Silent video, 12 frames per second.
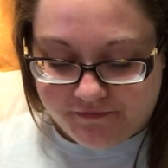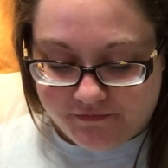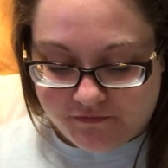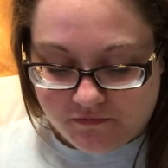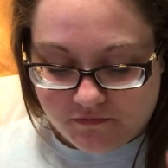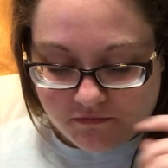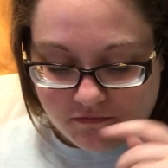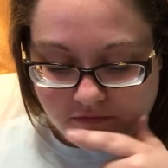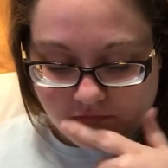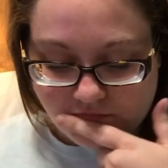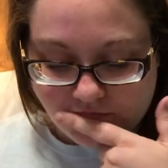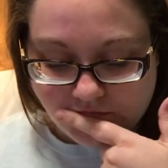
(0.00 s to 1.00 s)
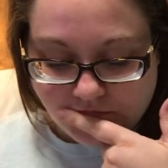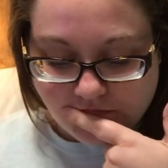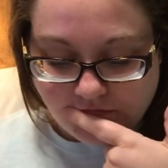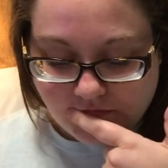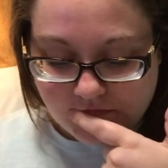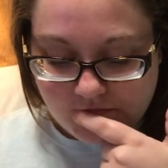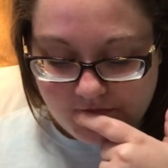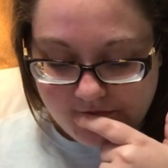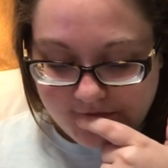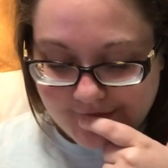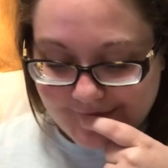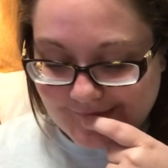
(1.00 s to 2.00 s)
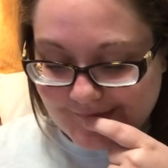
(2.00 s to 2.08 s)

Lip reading: [no speech]